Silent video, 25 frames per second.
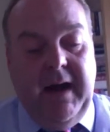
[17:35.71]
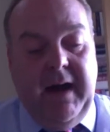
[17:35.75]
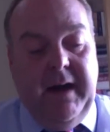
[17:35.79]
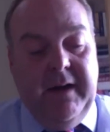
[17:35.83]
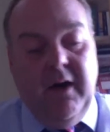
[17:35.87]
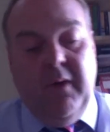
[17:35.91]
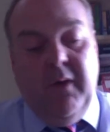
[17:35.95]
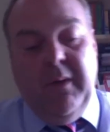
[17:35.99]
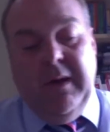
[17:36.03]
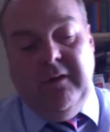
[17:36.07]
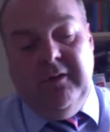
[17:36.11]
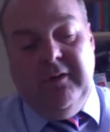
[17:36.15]
I
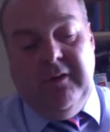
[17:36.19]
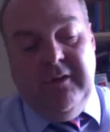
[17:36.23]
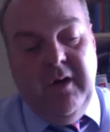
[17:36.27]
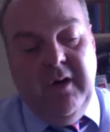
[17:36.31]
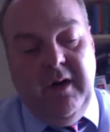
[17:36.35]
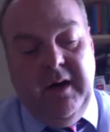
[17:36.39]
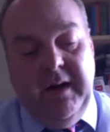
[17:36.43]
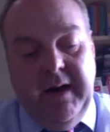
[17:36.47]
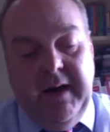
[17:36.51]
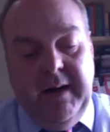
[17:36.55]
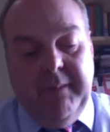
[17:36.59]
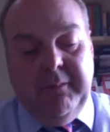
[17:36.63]
know it's
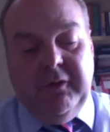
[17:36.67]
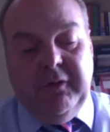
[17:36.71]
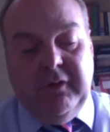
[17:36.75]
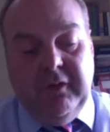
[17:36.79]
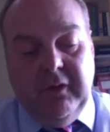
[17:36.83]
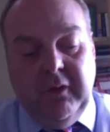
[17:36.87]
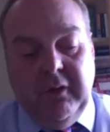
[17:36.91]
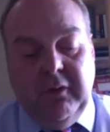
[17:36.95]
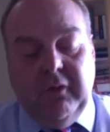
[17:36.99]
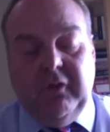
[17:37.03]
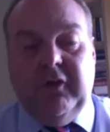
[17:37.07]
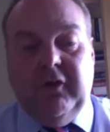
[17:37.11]
not an
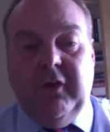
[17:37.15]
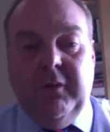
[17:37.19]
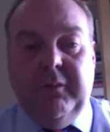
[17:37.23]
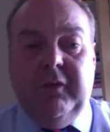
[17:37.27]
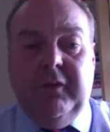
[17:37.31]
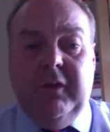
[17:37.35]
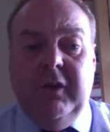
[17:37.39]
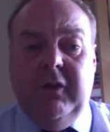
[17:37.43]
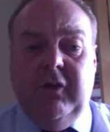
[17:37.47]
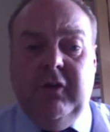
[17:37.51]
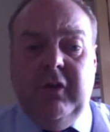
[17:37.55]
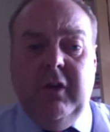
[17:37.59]
absolute
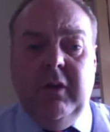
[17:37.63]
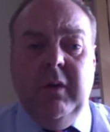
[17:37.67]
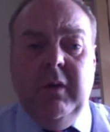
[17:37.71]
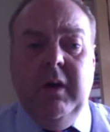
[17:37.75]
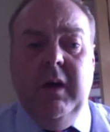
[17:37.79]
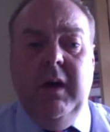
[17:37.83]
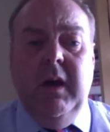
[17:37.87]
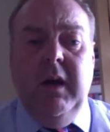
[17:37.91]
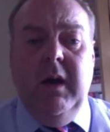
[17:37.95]
substitute,